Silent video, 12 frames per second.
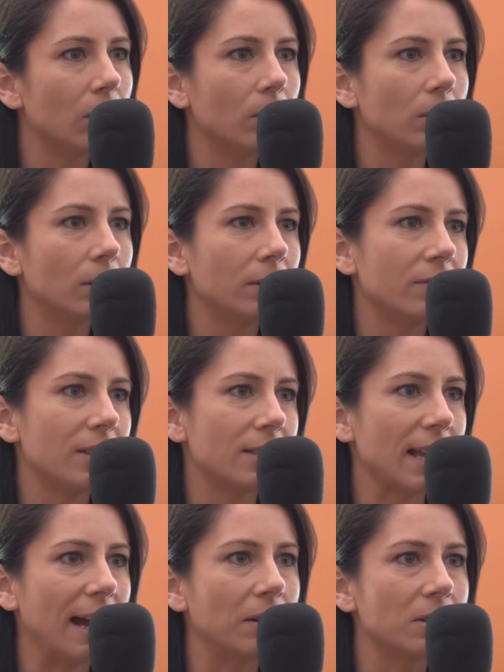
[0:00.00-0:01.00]
All of
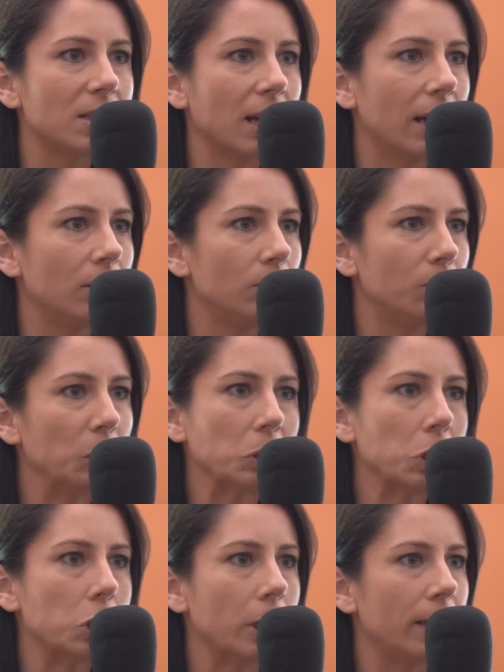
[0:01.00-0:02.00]
this outside
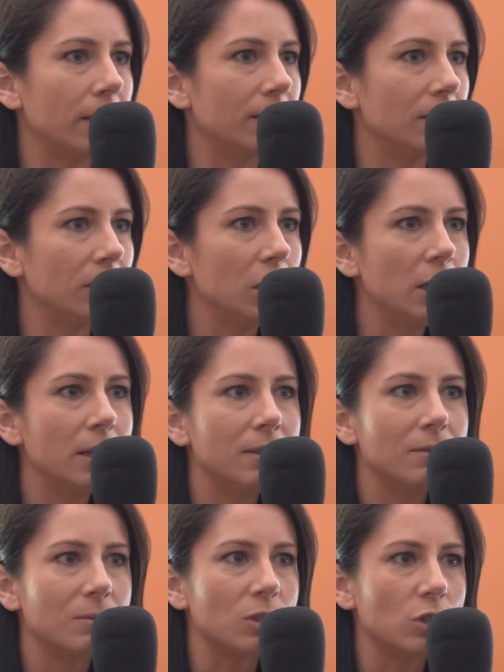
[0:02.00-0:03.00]
bullshit and
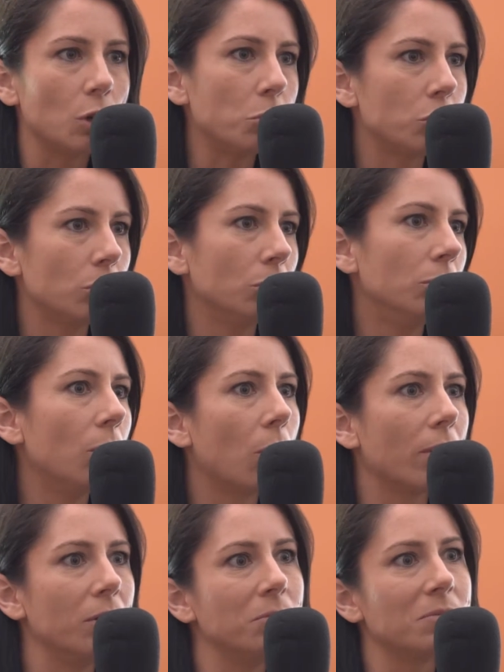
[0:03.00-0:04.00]
social
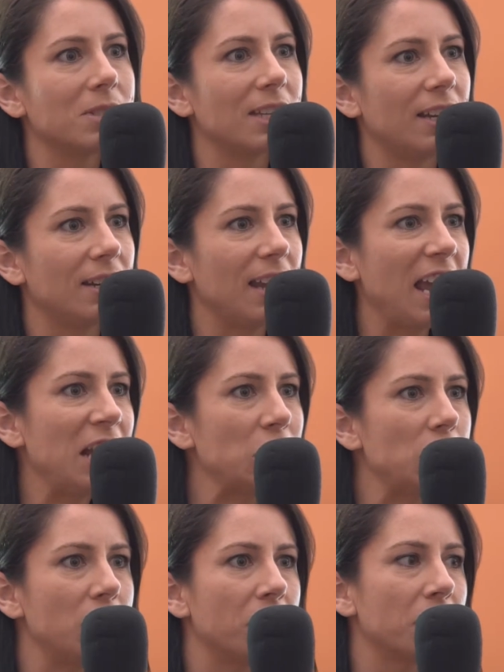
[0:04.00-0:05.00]
norms and yeah.
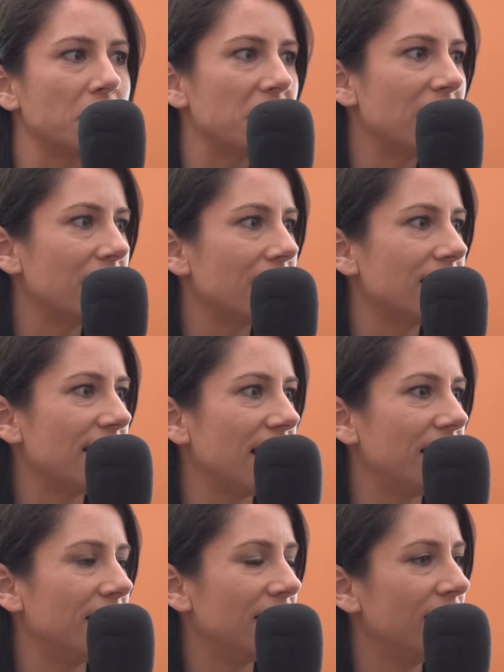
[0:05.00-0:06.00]
age differences
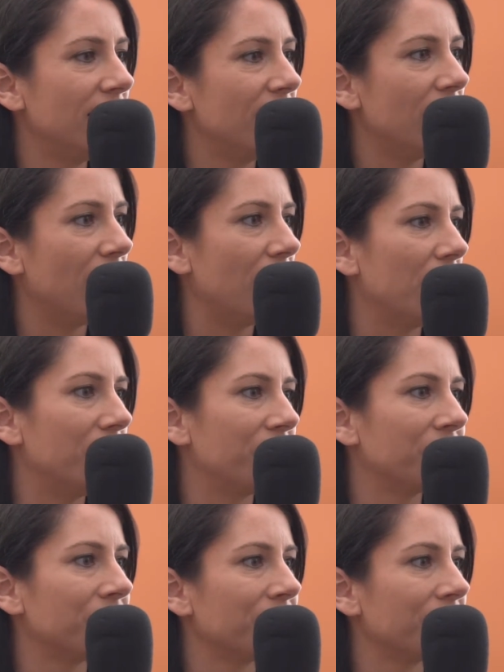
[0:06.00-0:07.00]
and,
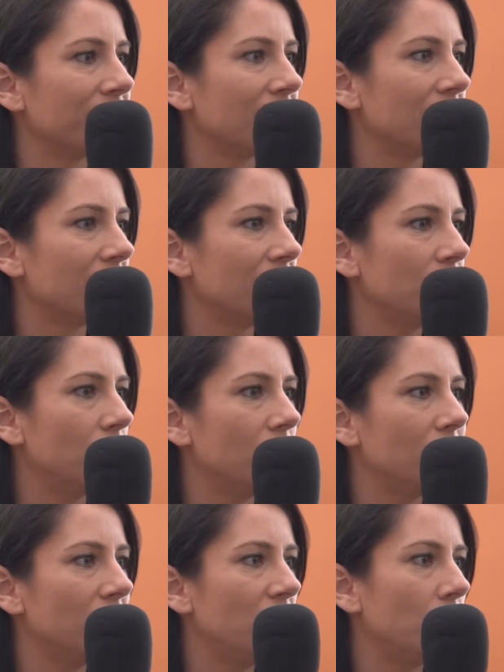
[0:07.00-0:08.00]
um, w
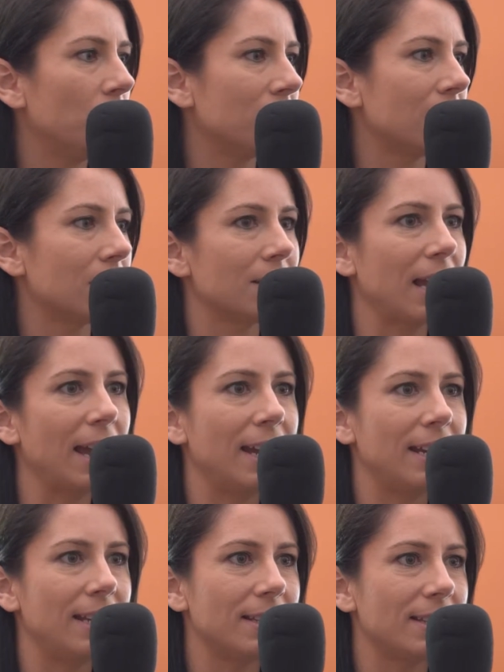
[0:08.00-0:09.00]
you know, what
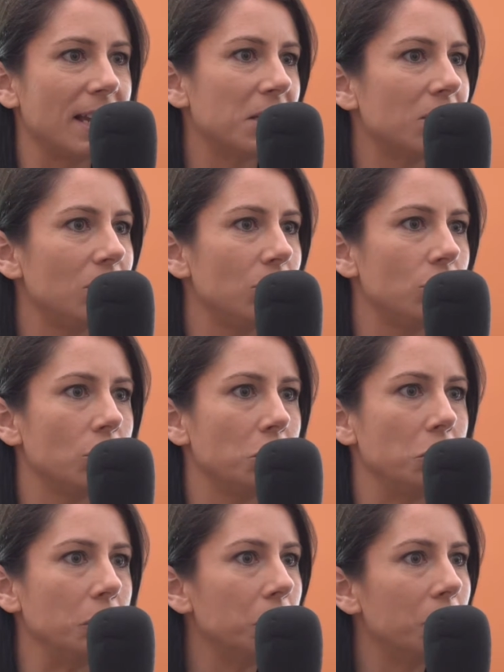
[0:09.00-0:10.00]
society says you
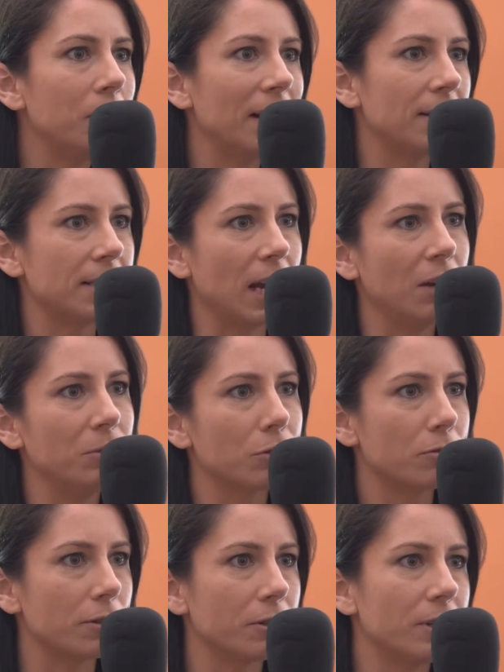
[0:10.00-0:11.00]
should do by the time
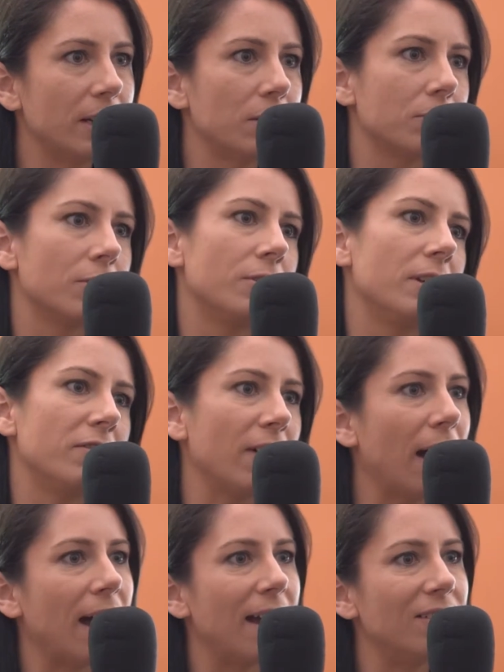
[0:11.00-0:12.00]
you're thirty or yeah.
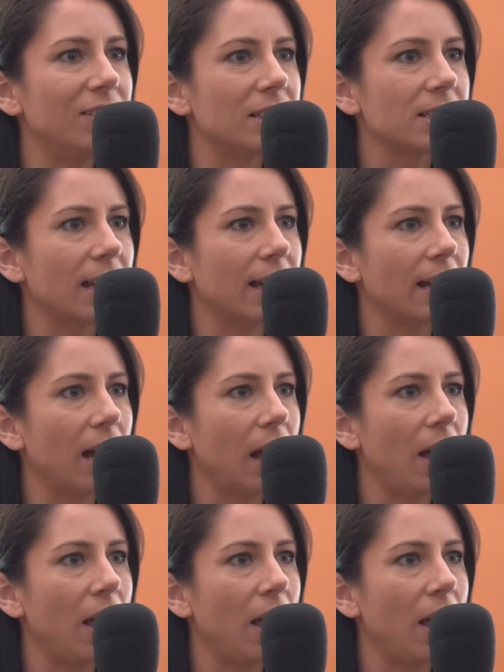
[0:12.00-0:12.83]
thirty-five. It's like,